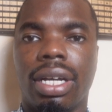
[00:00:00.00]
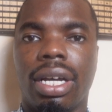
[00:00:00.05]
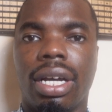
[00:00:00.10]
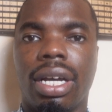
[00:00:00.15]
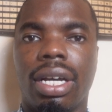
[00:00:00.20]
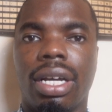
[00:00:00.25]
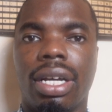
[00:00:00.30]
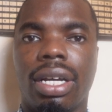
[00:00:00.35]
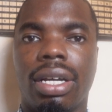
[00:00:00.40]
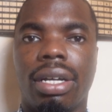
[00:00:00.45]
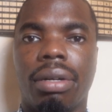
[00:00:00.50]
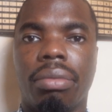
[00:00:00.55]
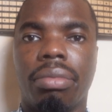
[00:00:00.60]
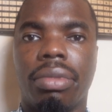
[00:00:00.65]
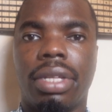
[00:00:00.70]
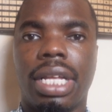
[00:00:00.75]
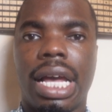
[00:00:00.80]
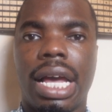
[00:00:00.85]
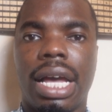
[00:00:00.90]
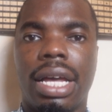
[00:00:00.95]
um,
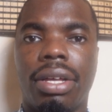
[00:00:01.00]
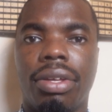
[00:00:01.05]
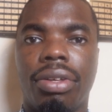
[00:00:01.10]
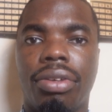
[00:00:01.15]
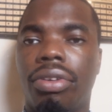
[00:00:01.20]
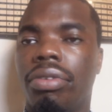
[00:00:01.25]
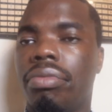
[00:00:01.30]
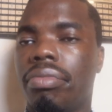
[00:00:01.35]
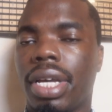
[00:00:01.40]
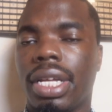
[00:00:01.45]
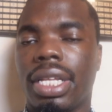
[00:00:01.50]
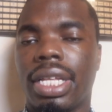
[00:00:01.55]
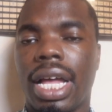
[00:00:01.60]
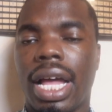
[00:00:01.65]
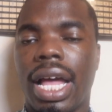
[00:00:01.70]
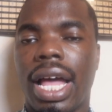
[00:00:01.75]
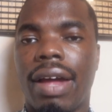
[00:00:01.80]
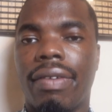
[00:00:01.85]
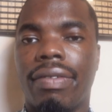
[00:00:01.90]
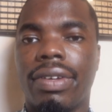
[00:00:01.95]
that you may
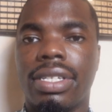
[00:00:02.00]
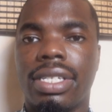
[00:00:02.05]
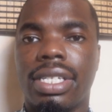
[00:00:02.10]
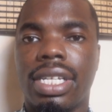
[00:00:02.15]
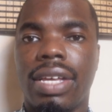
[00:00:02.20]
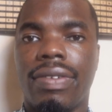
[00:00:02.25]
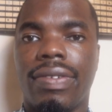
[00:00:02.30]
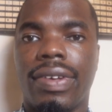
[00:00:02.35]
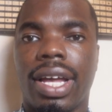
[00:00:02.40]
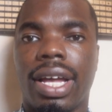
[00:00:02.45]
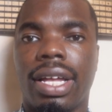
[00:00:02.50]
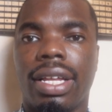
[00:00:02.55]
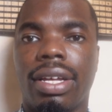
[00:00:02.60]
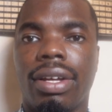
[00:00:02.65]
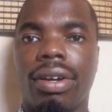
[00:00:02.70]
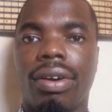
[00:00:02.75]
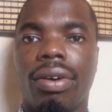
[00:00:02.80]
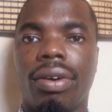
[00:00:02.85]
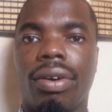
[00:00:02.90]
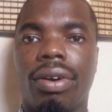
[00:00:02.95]
not have received yet
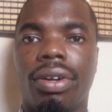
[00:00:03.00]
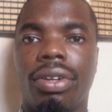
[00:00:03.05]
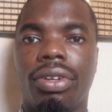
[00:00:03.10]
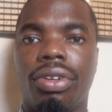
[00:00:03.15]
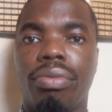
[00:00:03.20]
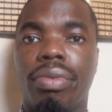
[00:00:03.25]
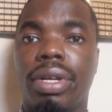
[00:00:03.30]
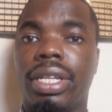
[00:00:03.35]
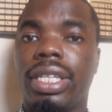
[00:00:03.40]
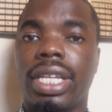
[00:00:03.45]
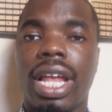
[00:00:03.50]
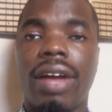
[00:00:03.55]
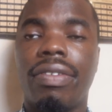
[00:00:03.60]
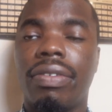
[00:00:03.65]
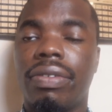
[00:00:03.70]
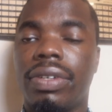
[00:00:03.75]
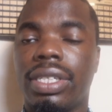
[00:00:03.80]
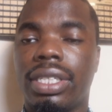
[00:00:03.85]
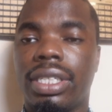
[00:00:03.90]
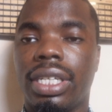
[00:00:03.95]
or you may
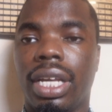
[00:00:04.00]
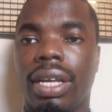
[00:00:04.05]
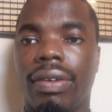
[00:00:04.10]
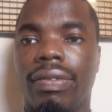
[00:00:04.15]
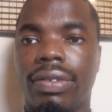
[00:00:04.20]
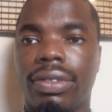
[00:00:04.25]
never receive.